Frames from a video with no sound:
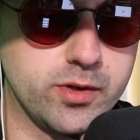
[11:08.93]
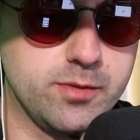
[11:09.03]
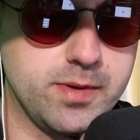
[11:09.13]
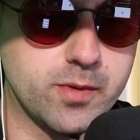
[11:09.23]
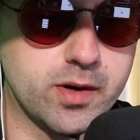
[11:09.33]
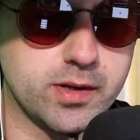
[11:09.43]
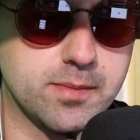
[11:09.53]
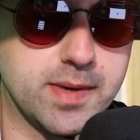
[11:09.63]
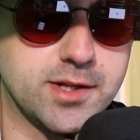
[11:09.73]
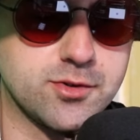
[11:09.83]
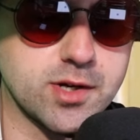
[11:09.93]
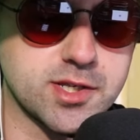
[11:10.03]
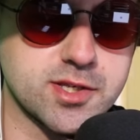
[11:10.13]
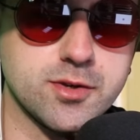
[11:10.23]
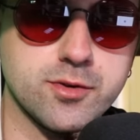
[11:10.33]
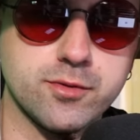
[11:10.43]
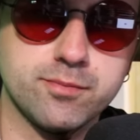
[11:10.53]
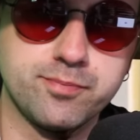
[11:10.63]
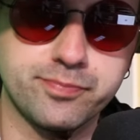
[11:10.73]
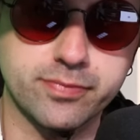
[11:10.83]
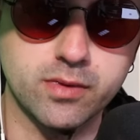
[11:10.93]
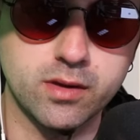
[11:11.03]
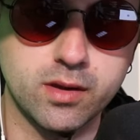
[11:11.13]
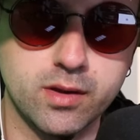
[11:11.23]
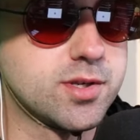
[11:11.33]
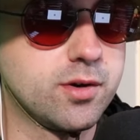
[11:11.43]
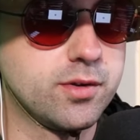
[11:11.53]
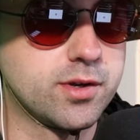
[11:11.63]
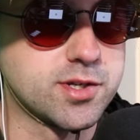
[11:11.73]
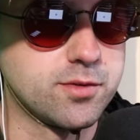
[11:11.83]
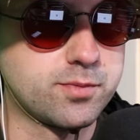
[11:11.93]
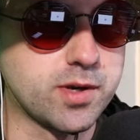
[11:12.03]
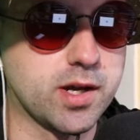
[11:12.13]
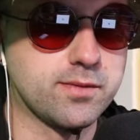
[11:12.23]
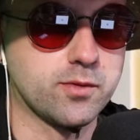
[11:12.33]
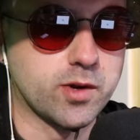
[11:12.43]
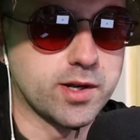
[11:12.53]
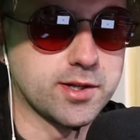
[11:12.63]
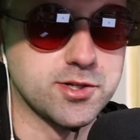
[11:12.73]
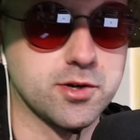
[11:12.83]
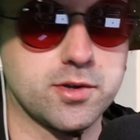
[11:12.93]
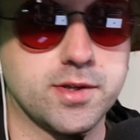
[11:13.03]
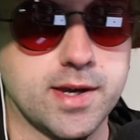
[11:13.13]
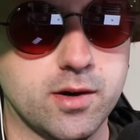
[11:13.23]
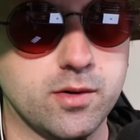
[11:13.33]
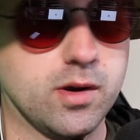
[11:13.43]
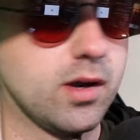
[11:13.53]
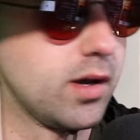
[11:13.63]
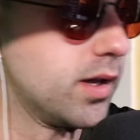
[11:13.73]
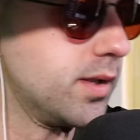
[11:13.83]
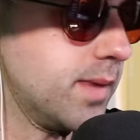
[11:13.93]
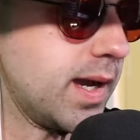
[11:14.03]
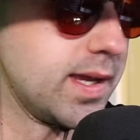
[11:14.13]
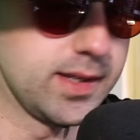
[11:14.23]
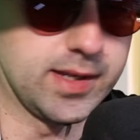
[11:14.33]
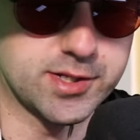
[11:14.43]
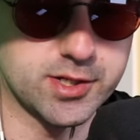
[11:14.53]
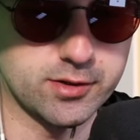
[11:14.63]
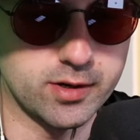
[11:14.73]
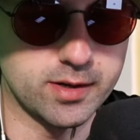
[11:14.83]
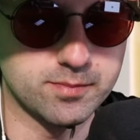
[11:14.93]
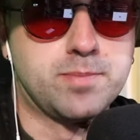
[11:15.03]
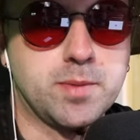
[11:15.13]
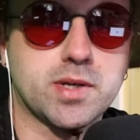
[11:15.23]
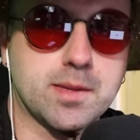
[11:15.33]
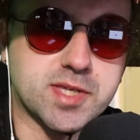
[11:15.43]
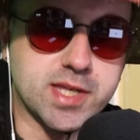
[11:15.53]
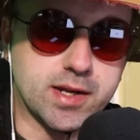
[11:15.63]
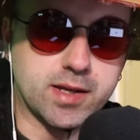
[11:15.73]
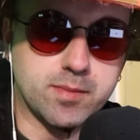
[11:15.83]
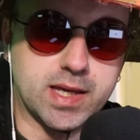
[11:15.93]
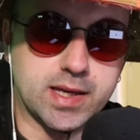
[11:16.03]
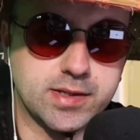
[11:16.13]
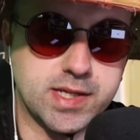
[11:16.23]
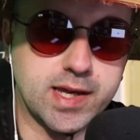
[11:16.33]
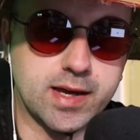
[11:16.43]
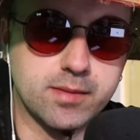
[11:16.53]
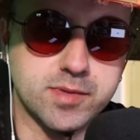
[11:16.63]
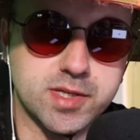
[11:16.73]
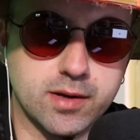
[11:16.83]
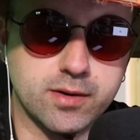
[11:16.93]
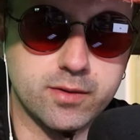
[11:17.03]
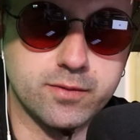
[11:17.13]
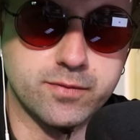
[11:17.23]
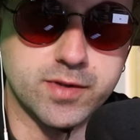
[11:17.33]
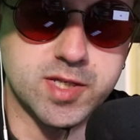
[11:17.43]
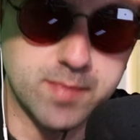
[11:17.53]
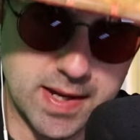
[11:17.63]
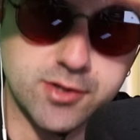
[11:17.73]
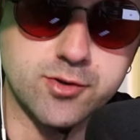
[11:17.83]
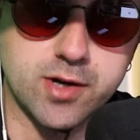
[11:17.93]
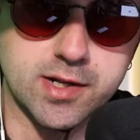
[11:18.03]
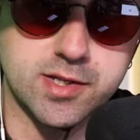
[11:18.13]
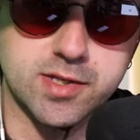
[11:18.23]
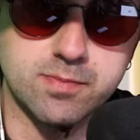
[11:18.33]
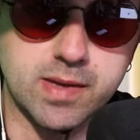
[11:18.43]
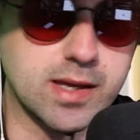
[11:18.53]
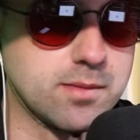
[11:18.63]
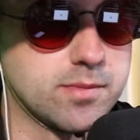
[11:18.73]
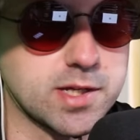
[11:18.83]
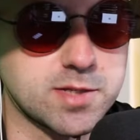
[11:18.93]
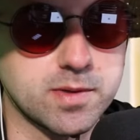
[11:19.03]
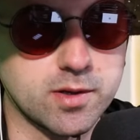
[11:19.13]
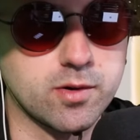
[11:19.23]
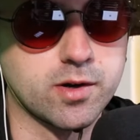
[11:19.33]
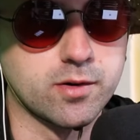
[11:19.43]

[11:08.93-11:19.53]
you be wearing the maid dress soon? So there's a kind of a running joke now on my Instagram. People kept sending me DMs of this maid dress meme that's been going